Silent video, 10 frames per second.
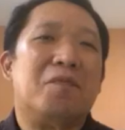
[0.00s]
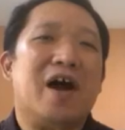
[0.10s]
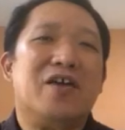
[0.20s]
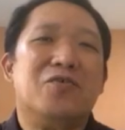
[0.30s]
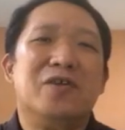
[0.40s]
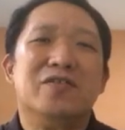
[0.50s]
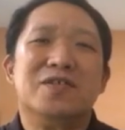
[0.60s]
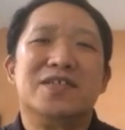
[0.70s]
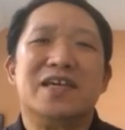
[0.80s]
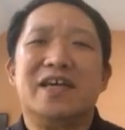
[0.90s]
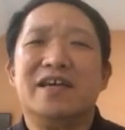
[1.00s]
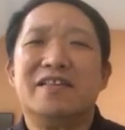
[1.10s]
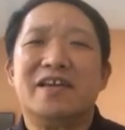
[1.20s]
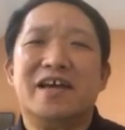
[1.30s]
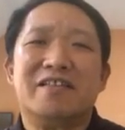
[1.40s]
I don't want to say
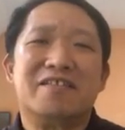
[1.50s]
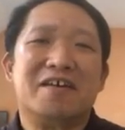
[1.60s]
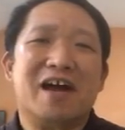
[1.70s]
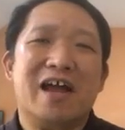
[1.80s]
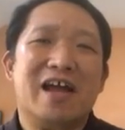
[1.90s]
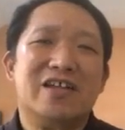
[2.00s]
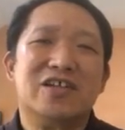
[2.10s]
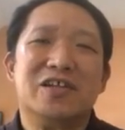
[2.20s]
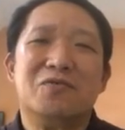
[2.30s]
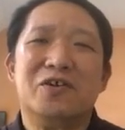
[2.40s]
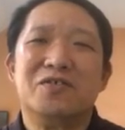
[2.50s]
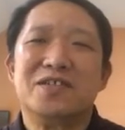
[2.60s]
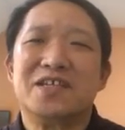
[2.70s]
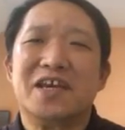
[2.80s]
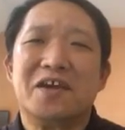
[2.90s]
that, I actually want to
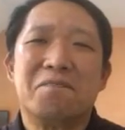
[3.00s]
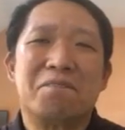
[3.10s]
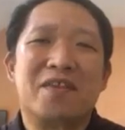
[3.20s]
say